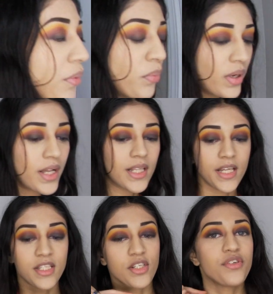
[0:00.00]
what I
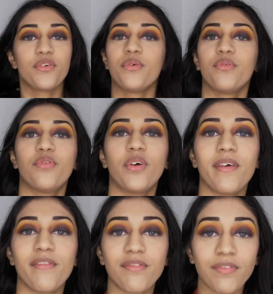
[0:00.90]
like to do for the
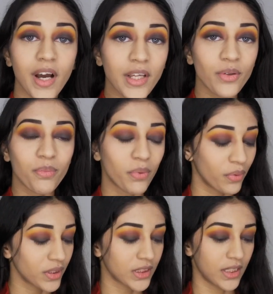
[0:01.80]
final
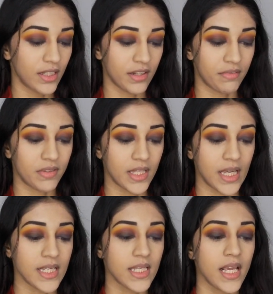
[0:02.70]
portion of
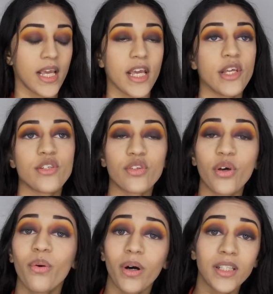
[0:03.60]
this is
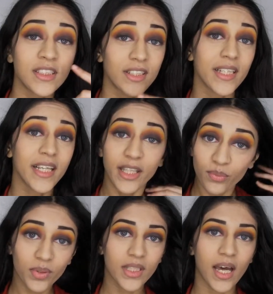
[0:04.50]
go underneath
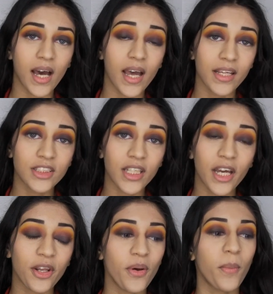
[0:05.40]
with the
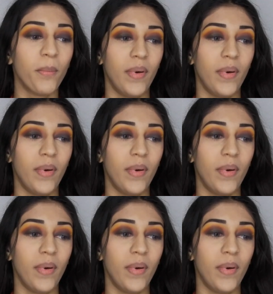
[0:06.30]
eyeshadow,